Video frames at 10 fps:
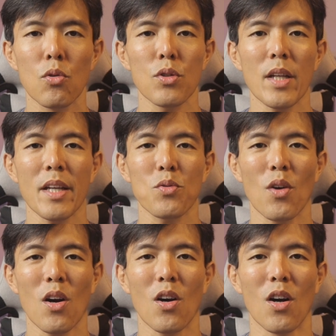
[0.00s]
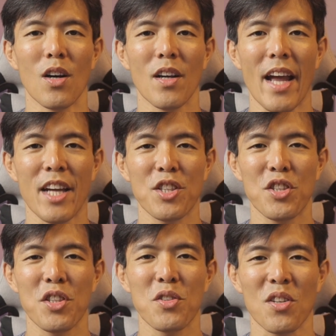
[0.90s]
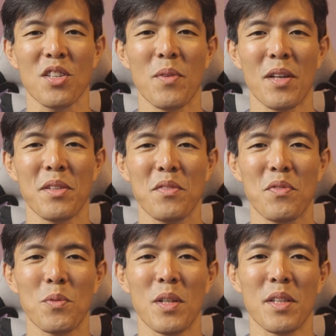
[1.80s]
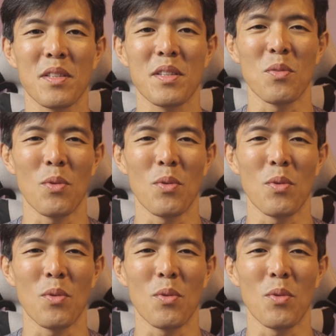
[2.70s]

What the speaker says: Good day to all SG Dr. Wellness viewers.